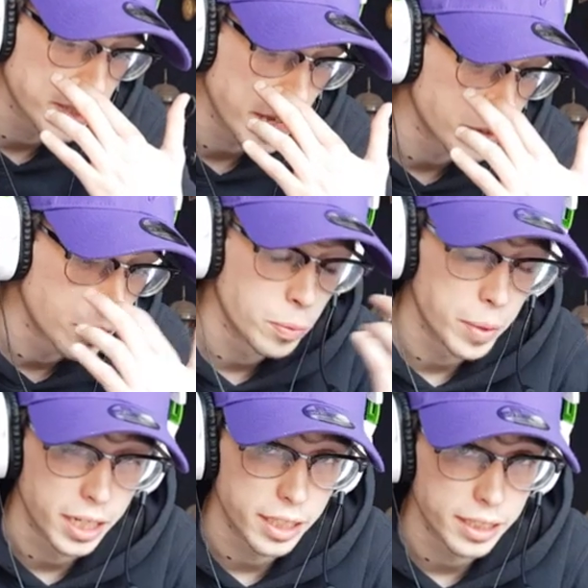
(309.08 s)
getting $2
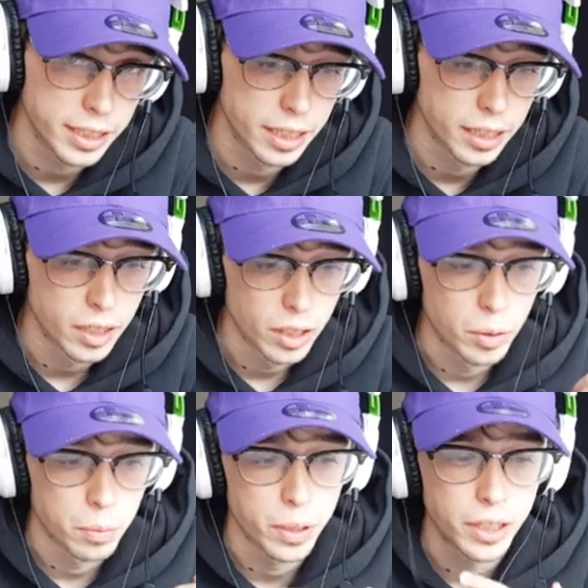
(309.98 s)
million a year,
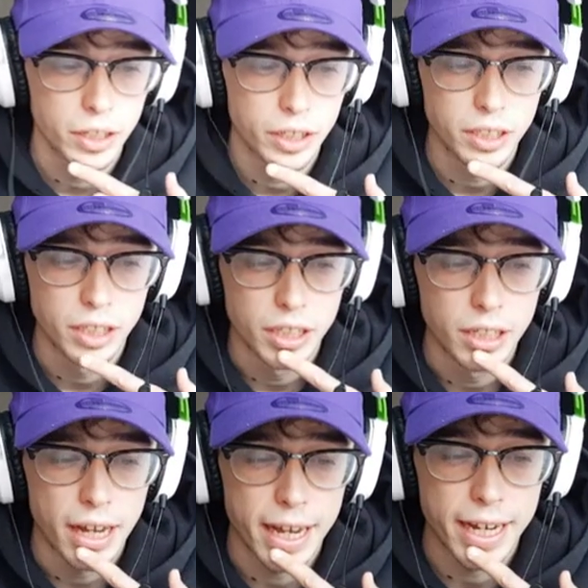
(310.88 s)
pretty good.
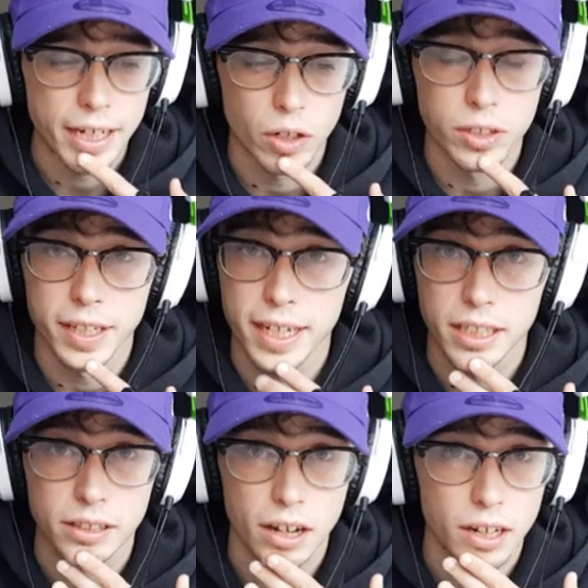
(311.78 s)
Golden Tate
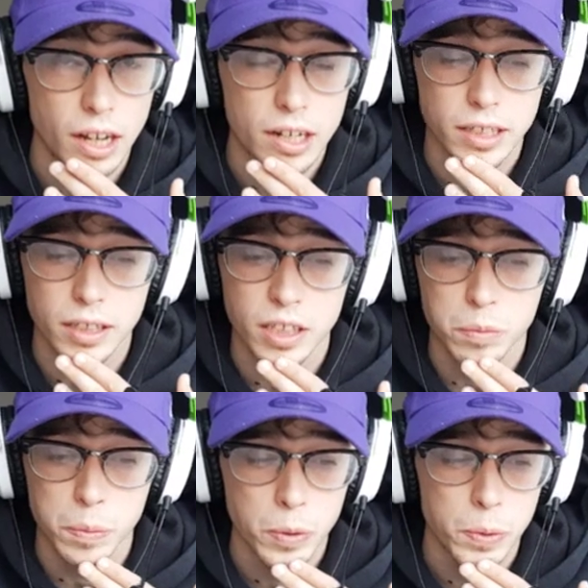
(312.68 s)
and Tyler Lockett, not to
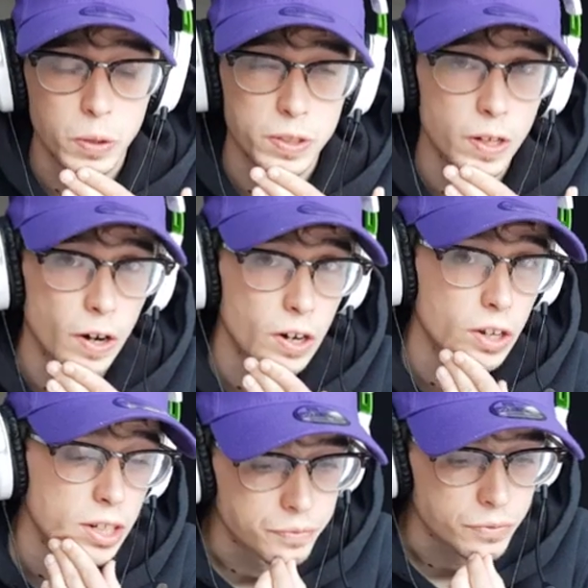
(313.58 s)
be poo-pooed at
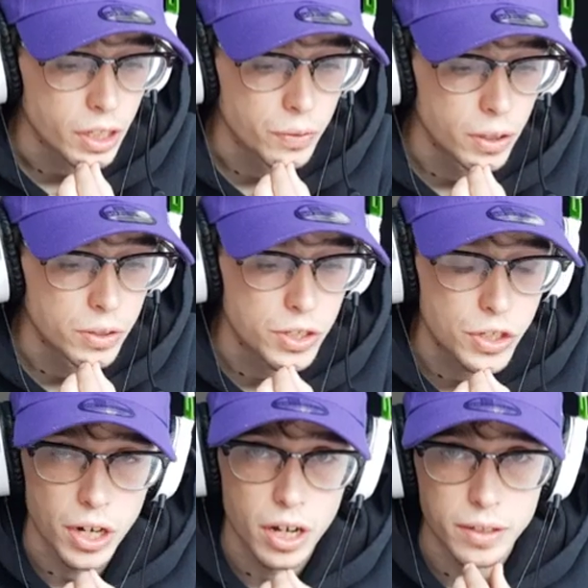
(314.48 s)
all. If he loses to
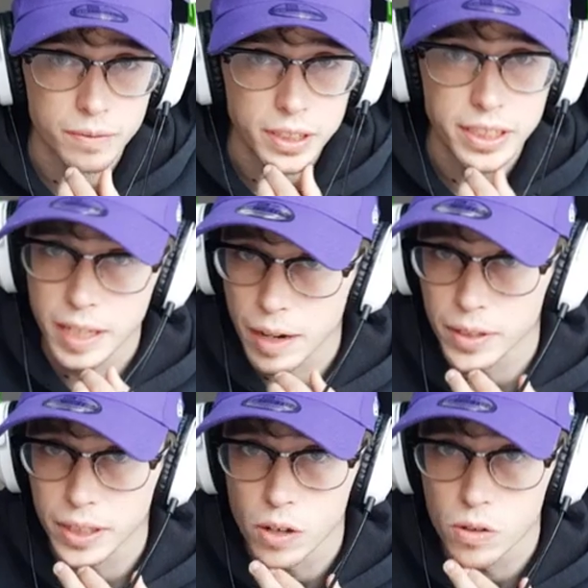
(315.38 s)
Shauna, he's
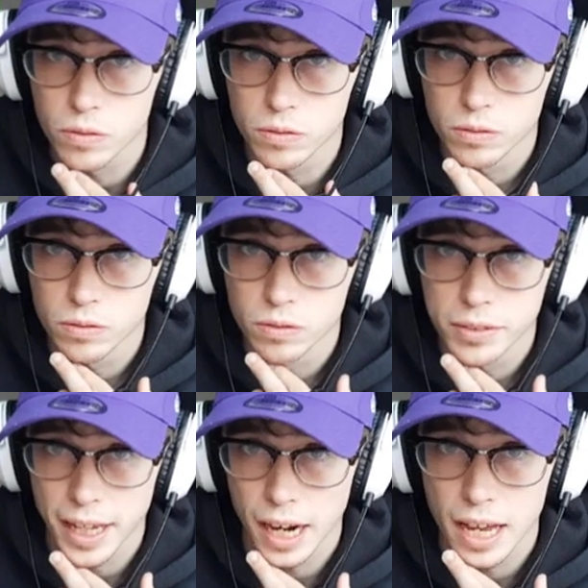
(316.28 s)
definitely going
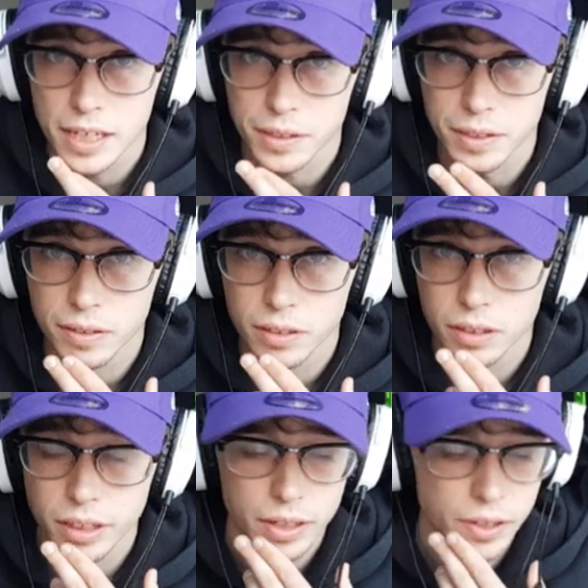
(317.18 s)
dead last.
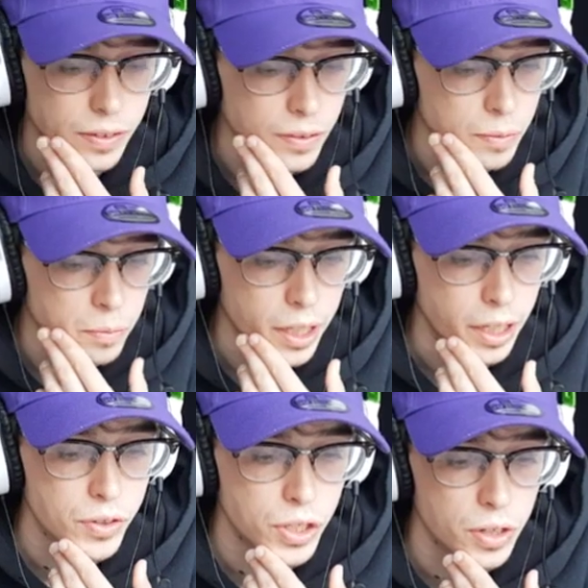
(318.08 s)
That might
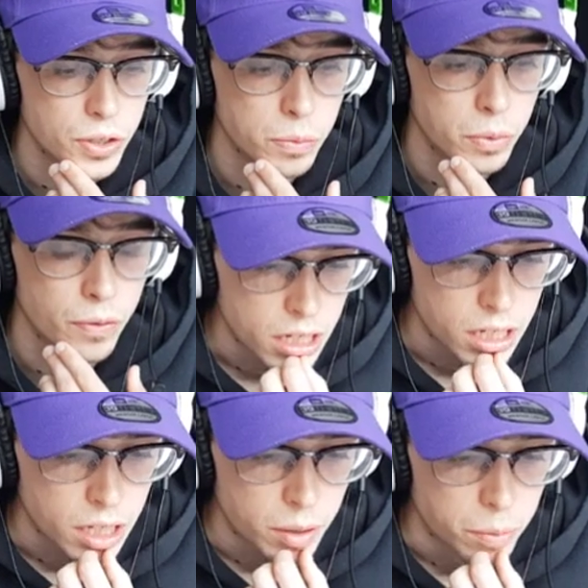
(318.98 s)
give Shauna some comfort.
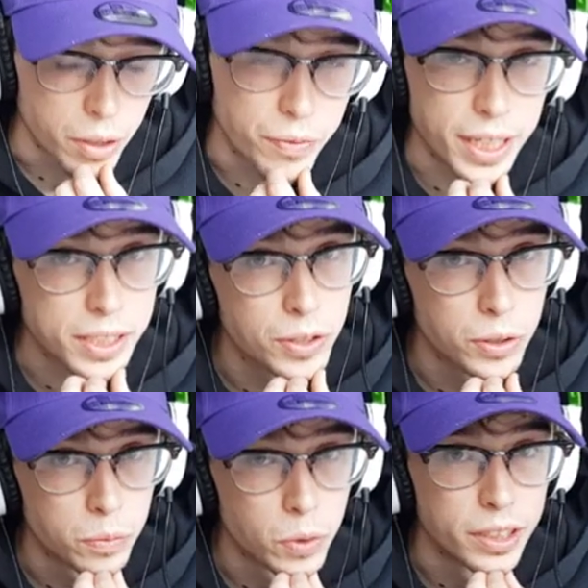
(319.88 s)
But if he gets
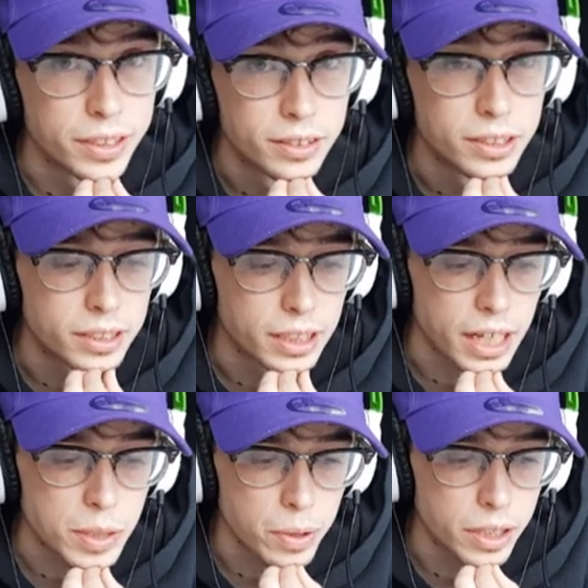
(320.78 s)
2-1, then
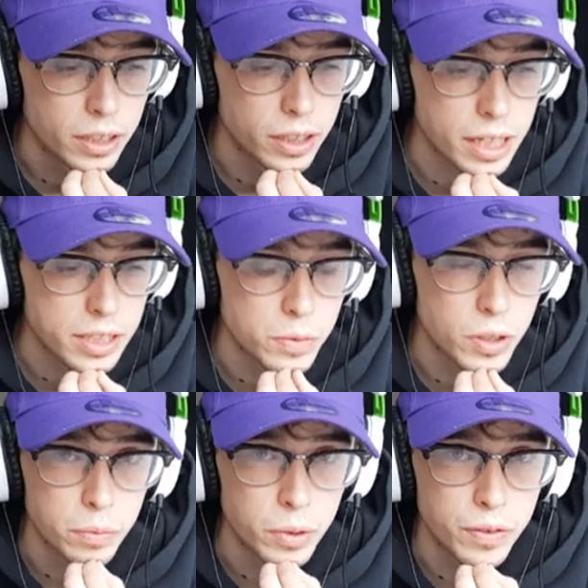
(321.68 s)
that's pretty good. That's some
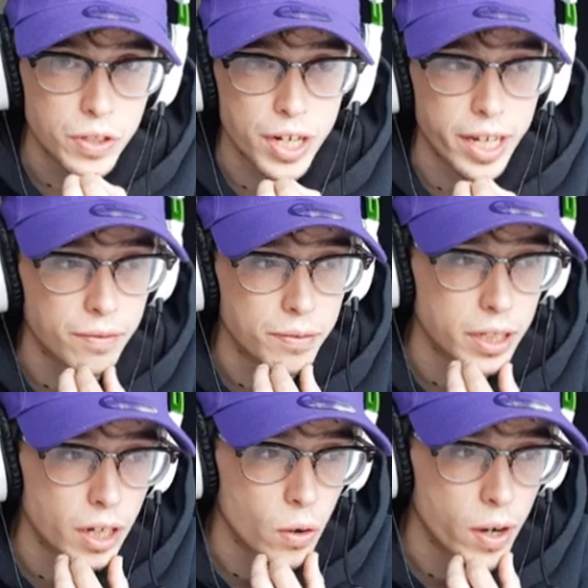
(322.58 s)
good moving and shaking for
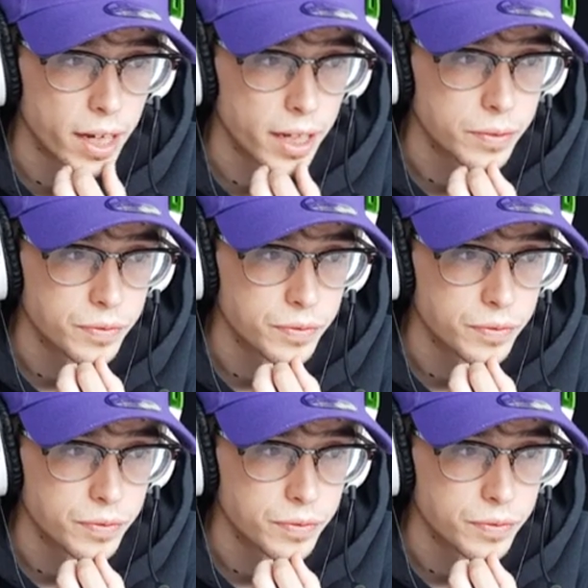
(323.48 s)
no